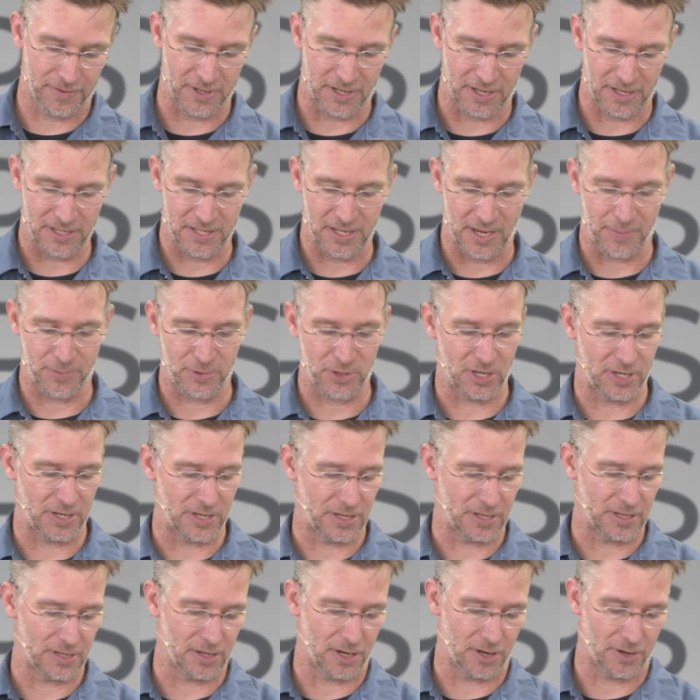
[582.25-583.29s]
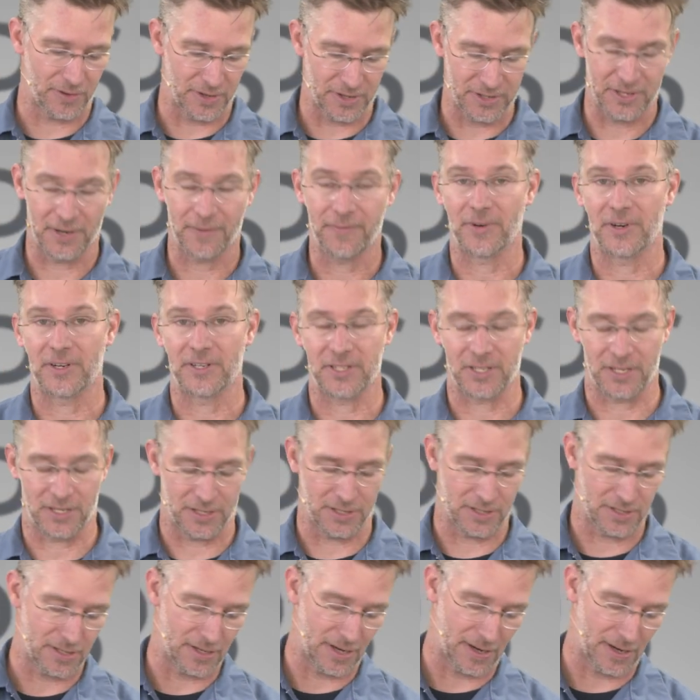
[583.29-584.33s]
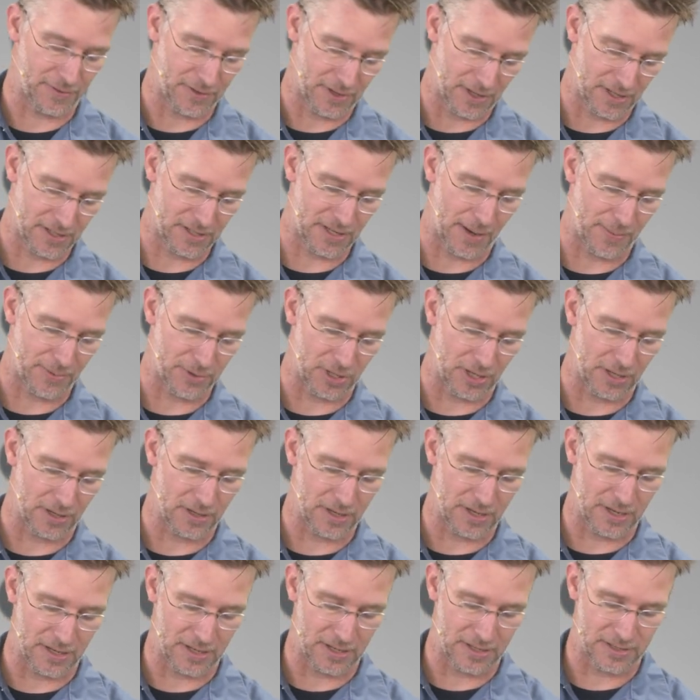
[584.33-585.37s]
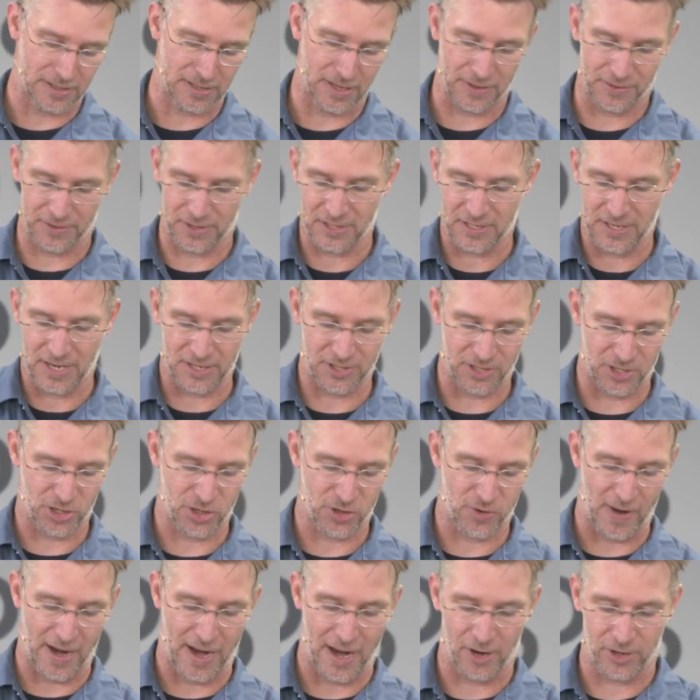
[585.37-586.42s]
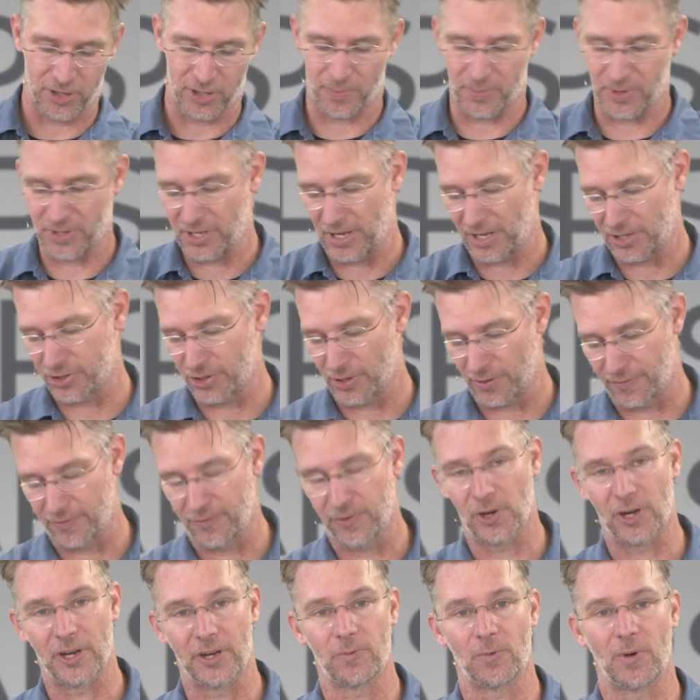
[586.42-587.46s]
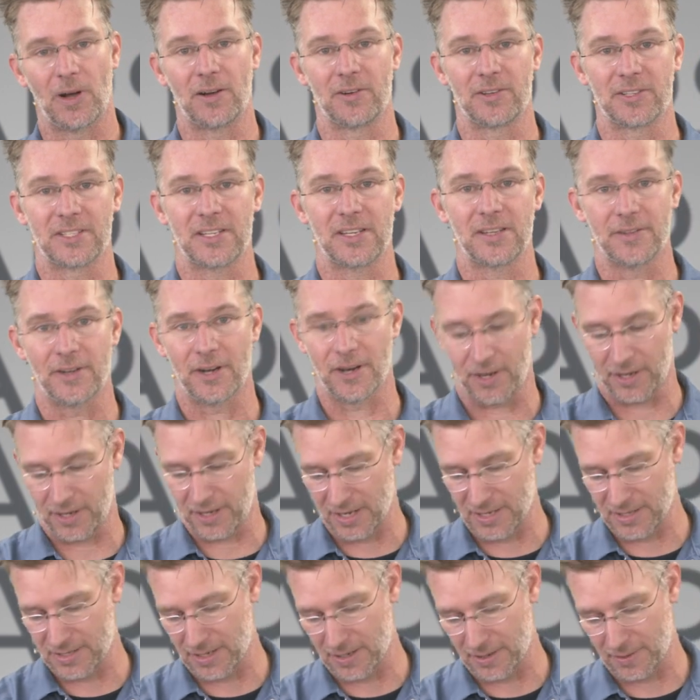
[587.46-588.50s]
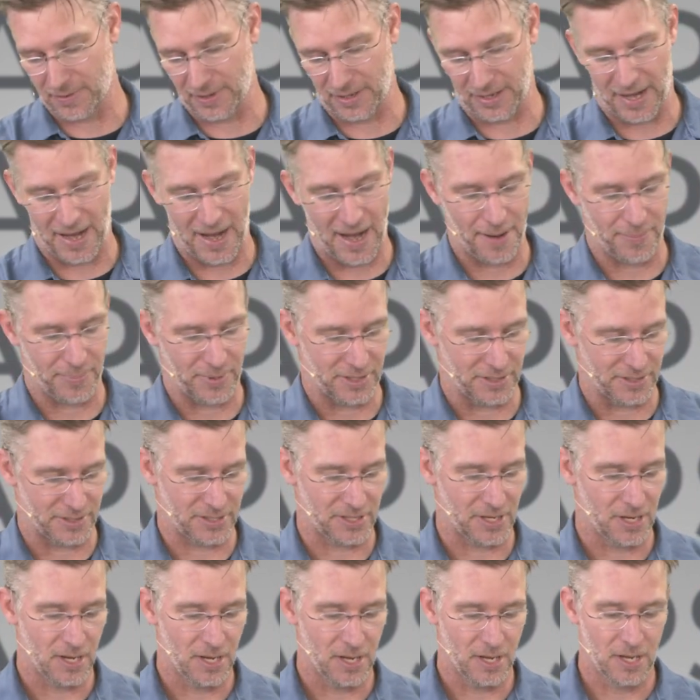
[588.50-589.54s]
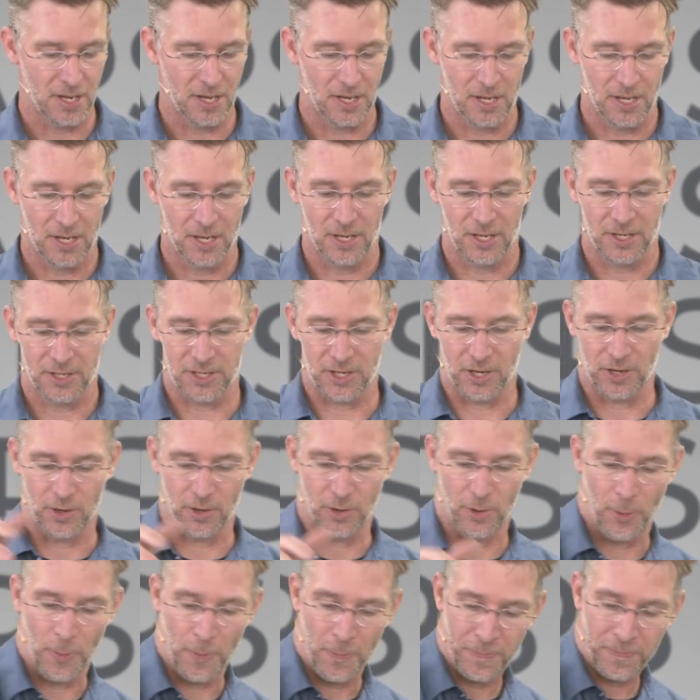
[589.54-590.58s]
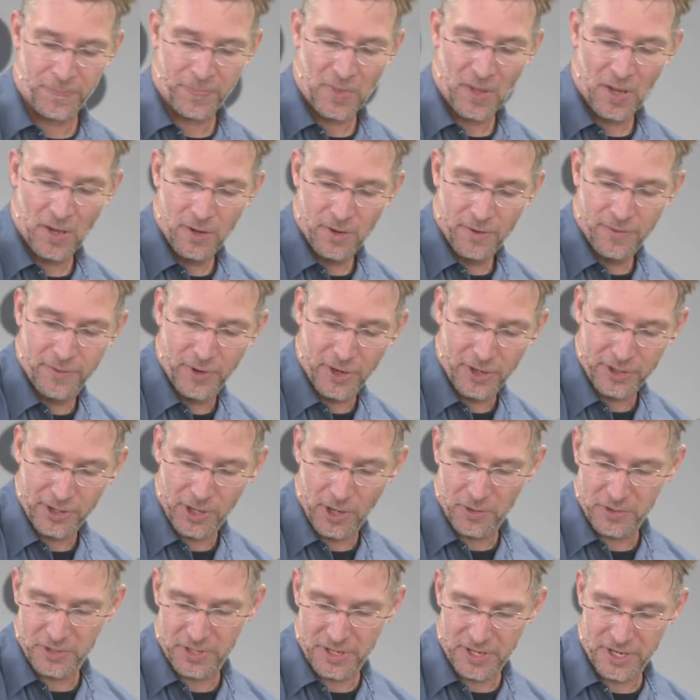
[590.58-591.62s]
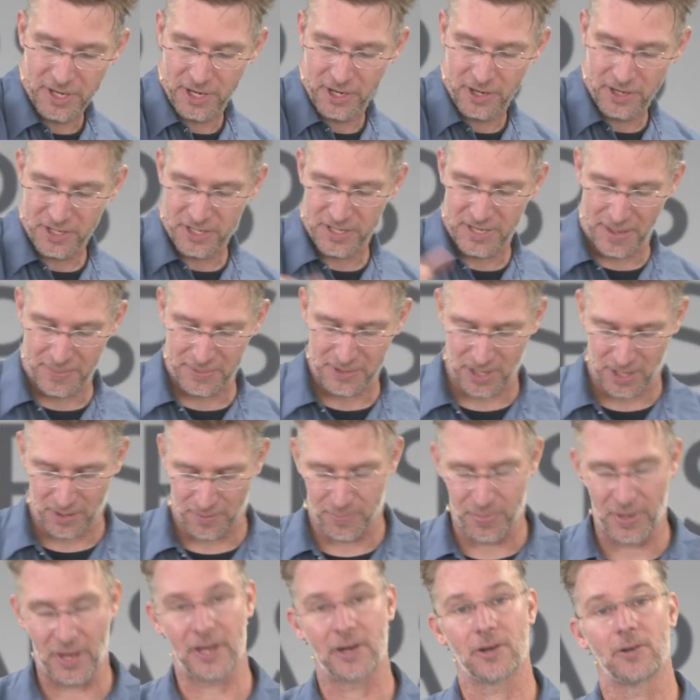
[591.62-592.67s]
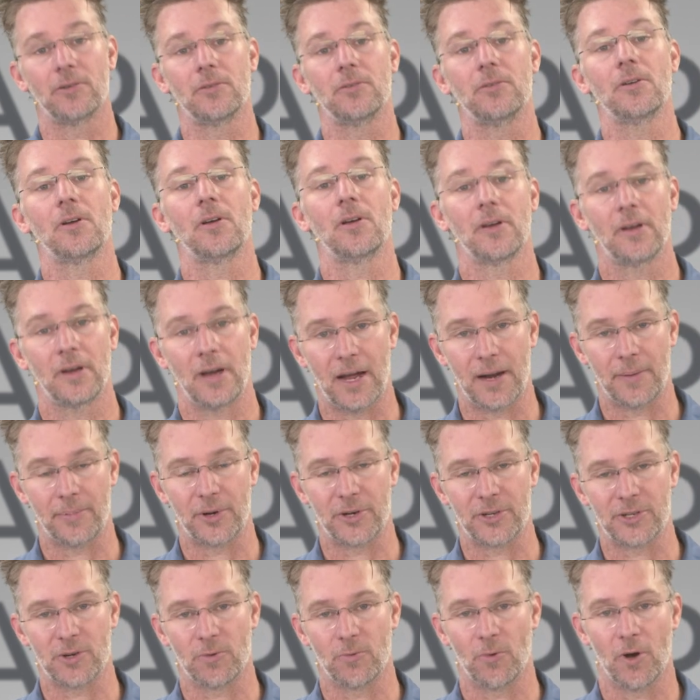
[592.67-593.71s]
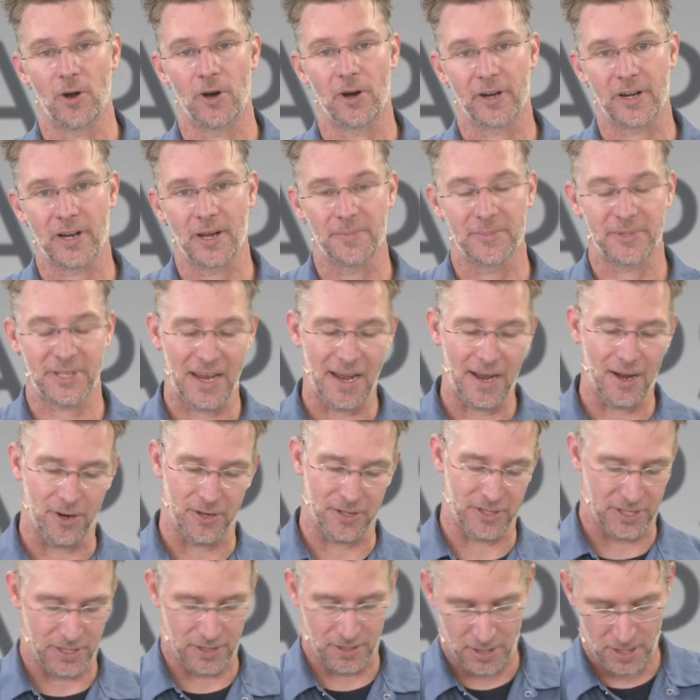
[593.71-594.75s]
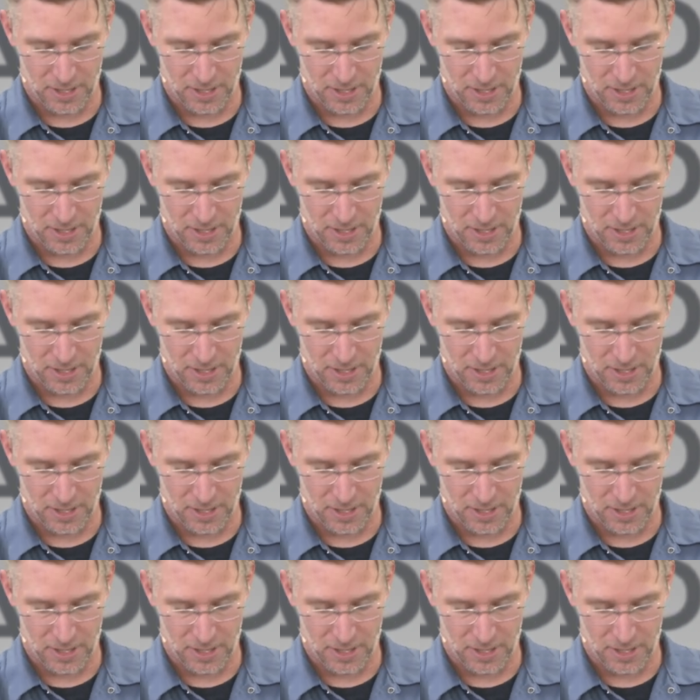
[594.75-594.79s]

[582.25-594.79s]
The exception is, or the difference is, not the exception, is that this has a shroud to protect your foot while it's in there in case anything happens. So foot goes in here, steps on pedal, high pressure water comes out.